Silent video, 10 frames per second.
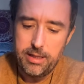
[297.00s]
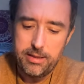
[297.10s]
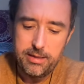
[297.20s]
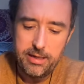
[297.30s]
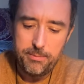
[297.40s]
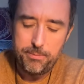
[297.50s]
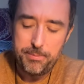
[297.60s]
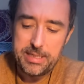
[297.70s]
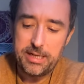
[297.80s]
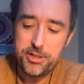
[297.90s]
The
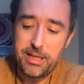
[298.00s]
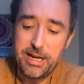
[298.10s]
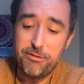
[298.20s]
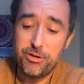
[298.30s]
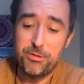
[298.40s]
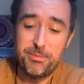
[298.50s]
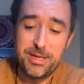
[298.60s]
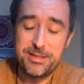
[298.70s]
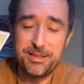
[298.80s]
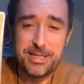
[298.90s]
potential outcome
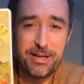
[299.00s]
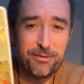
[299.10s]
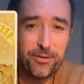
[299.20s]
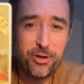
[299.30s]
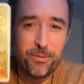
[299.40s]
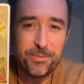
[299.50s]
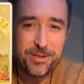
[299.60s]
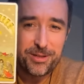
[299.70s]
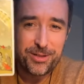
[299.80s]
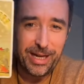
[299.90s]
is the Ten of
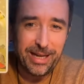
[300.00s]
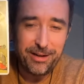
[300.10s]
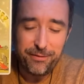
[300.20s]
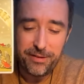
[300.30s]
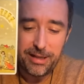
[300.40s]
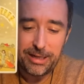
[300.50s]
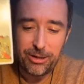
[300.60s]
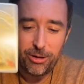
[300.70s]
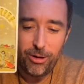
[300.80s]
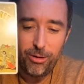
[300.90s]
Cups. So I kind of feel like
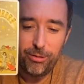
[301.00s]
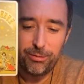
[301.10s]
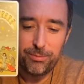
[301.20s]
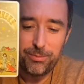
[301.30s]
all